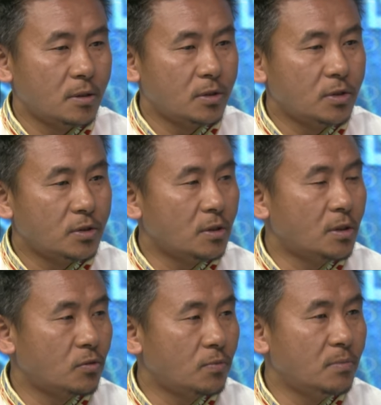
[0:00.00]
digital
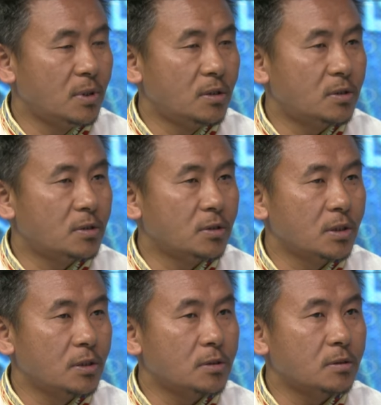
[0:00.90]
equipment such
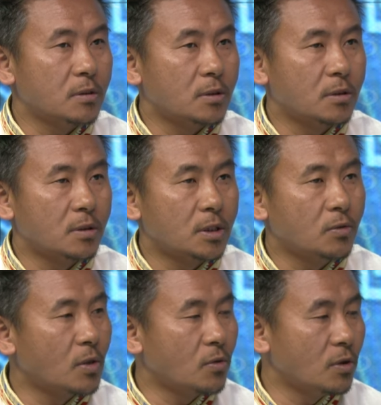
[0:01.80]
as
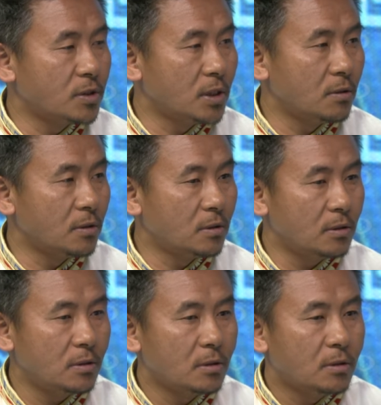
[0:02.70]
QR code generator